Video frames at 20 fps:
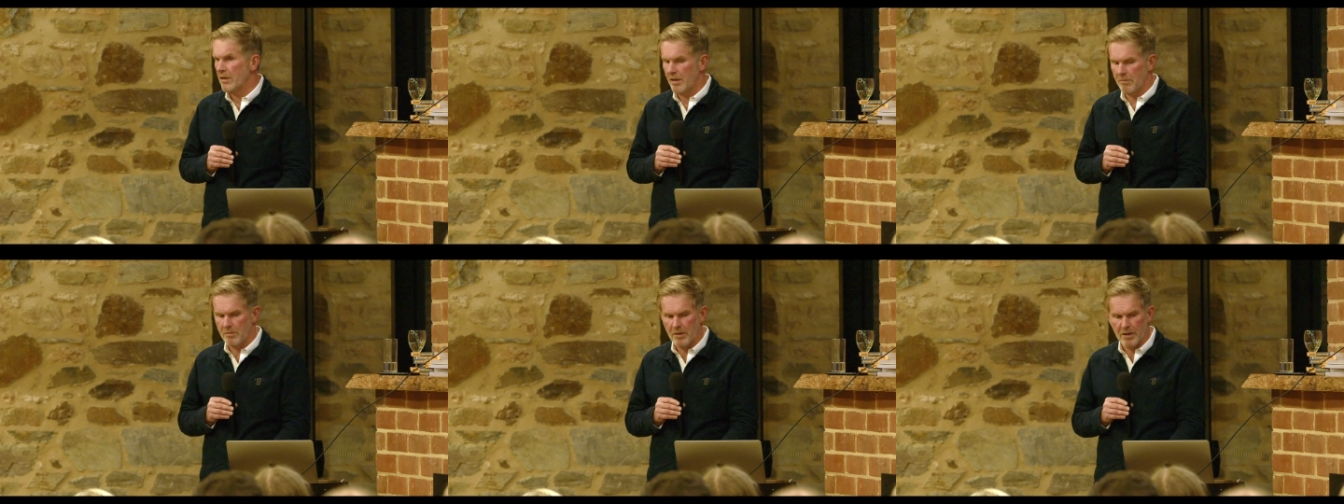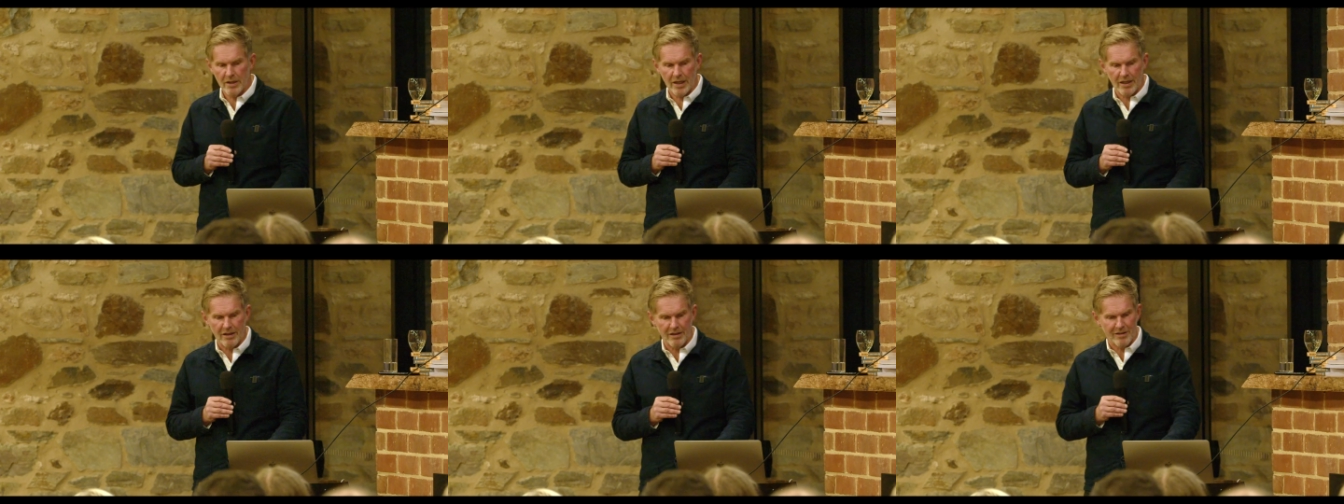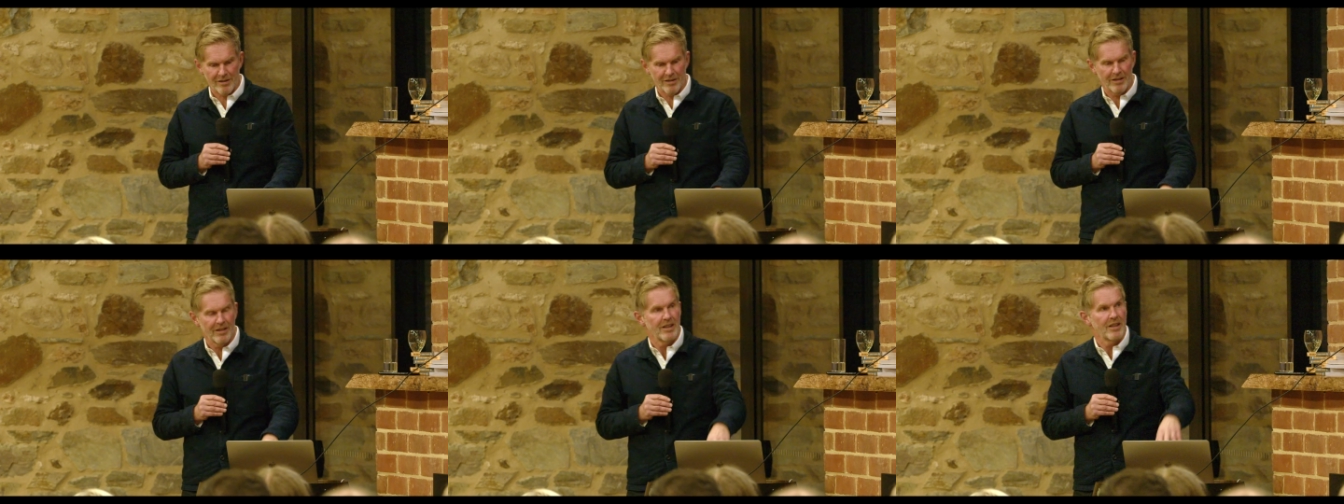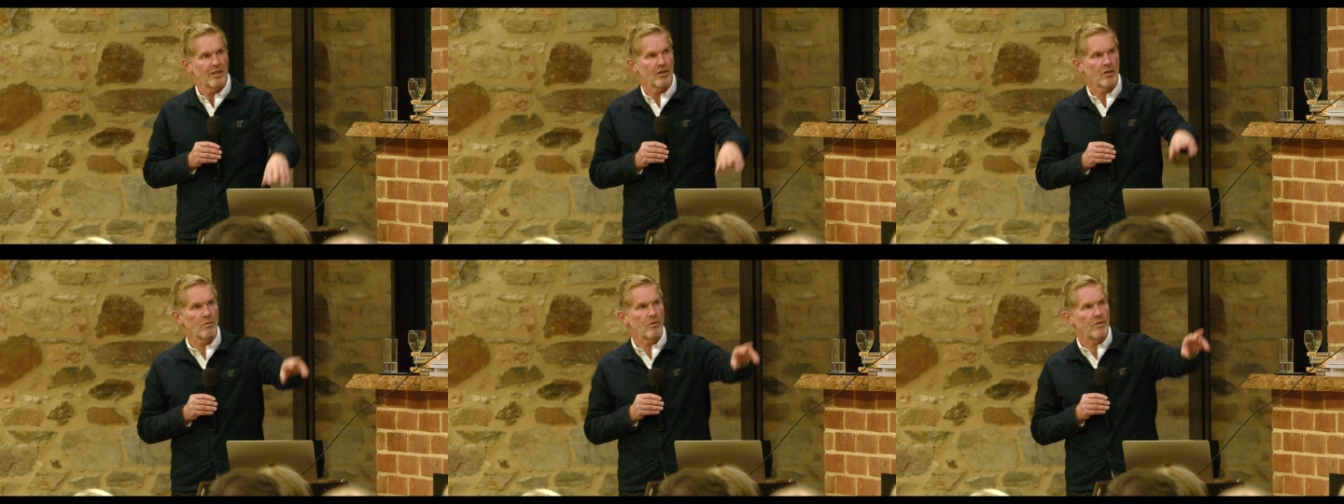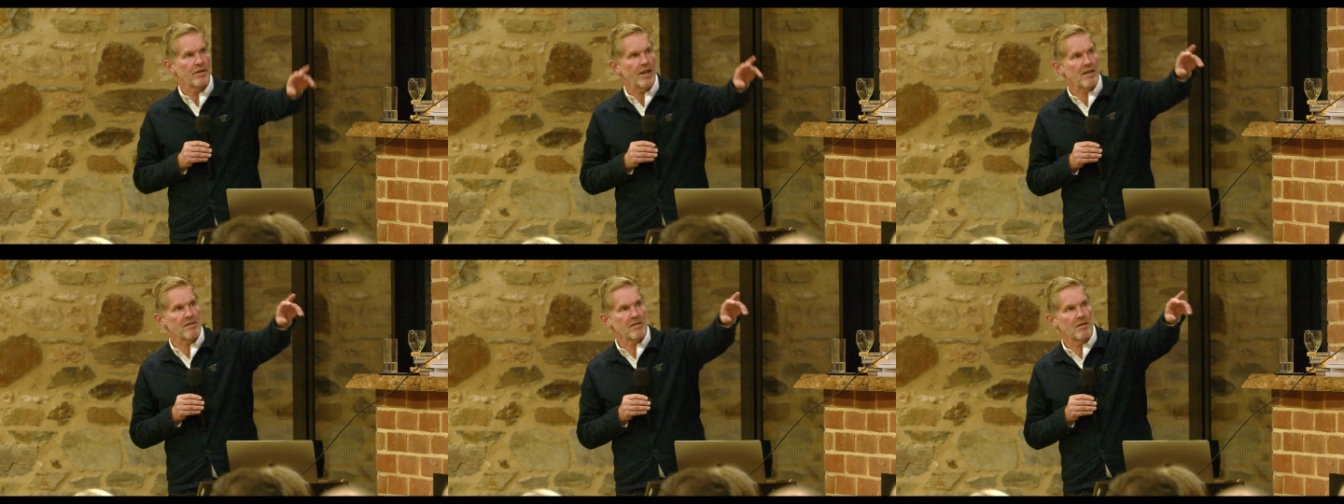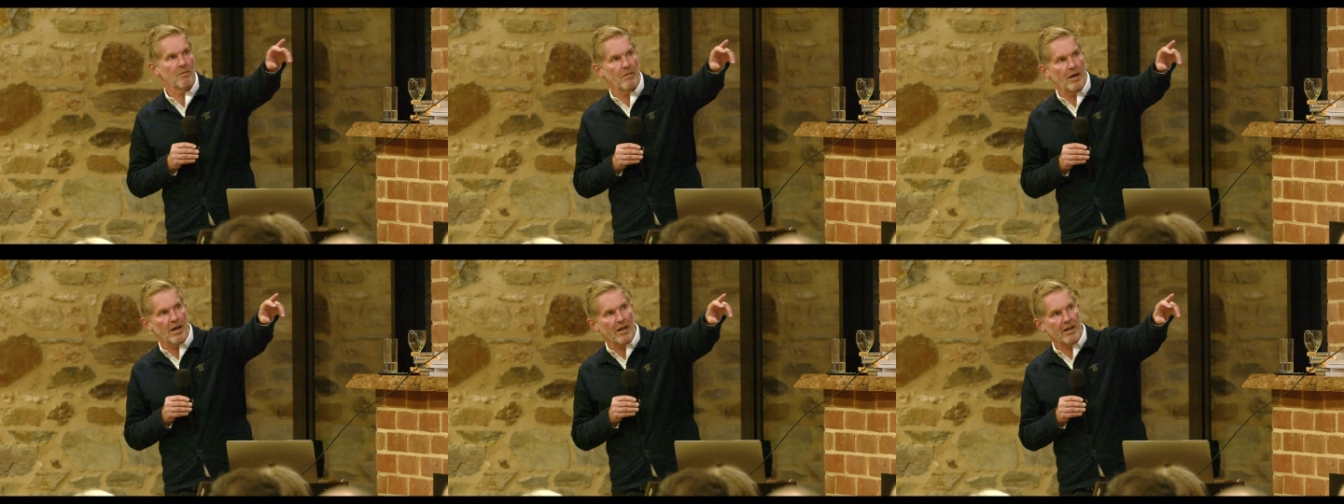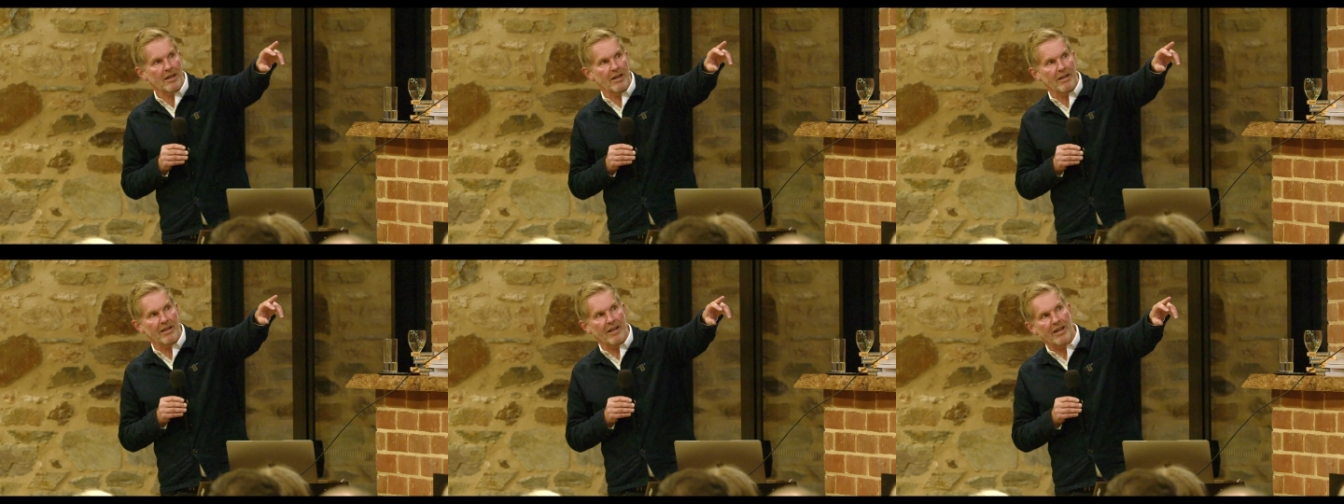I mean, that's the, that's the
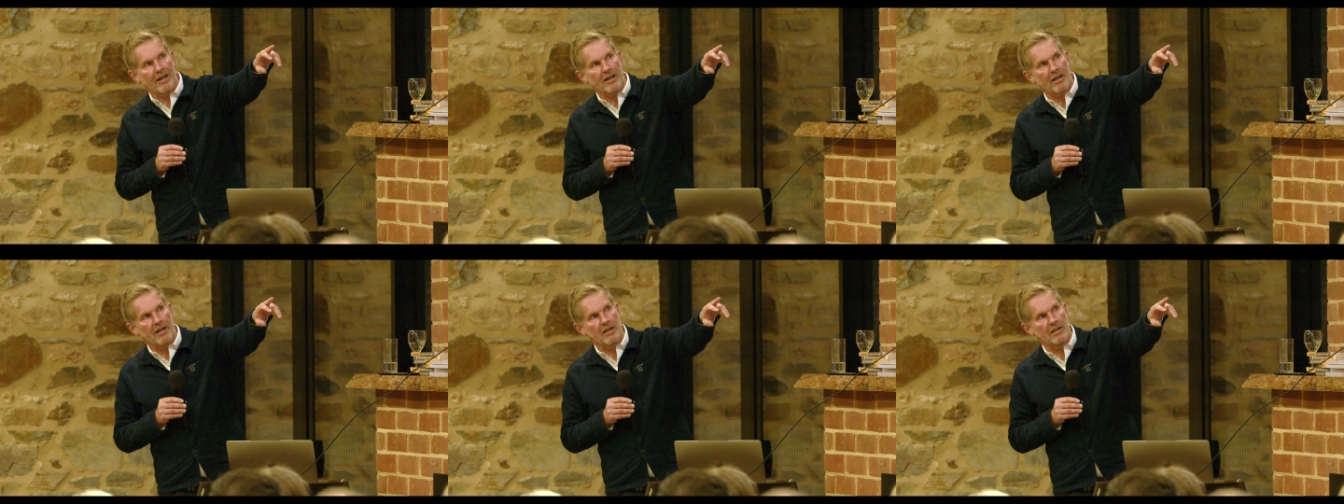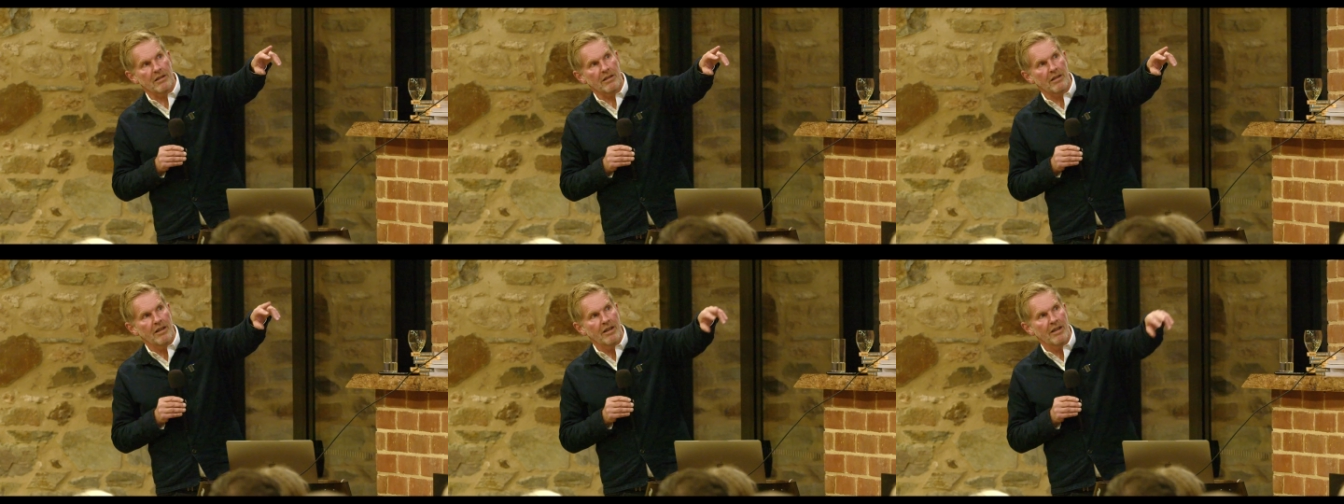market there, and